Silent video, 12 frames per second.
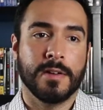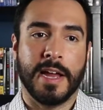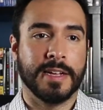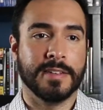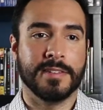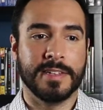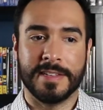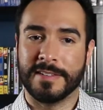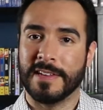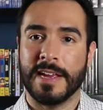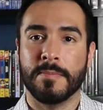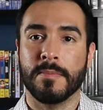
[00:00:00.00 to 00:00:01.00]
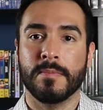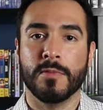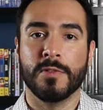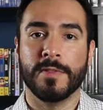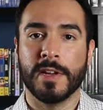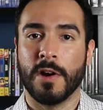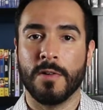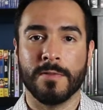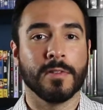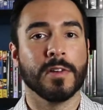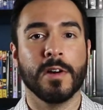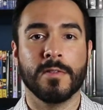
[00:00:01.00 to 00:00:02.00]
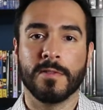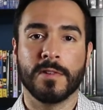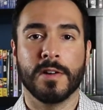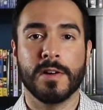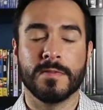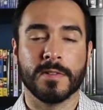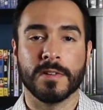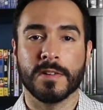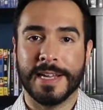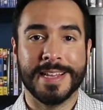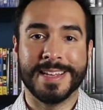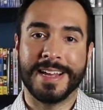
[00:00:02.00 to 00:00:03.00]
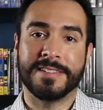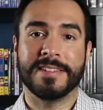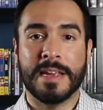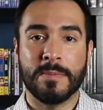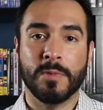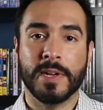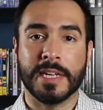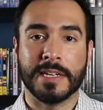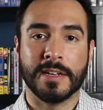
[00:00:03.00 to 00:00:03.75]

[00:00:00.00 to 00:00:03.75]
I could see the same movie over and over and over in that same week,